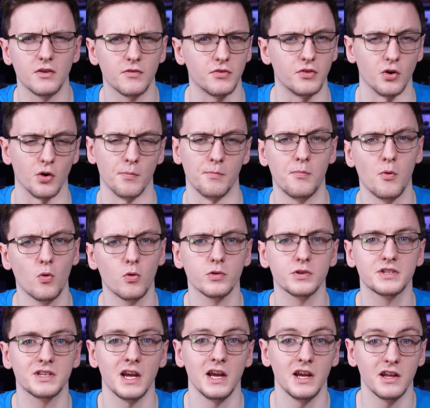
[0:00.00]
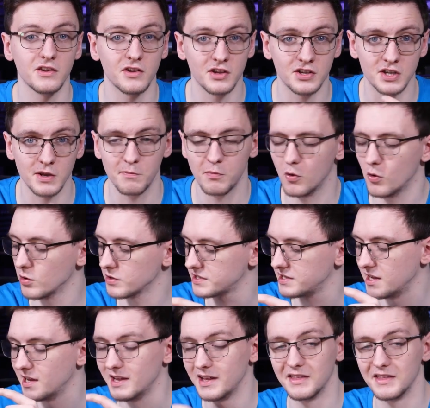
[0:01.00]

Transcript: of their boards to support